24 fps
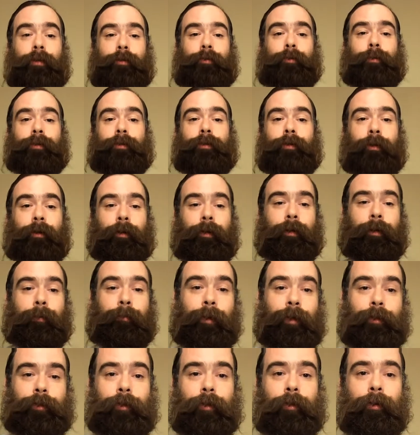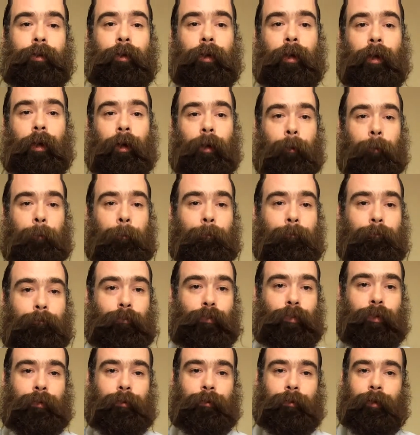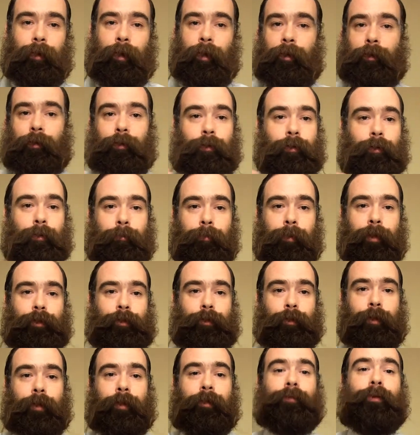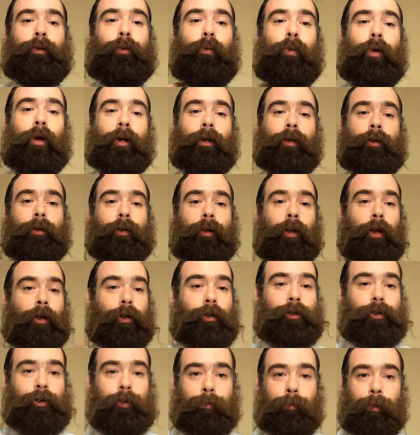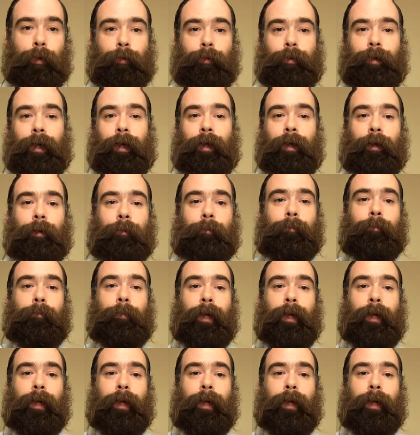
this one's already measured, and you can measure it if you want a larger bow tie,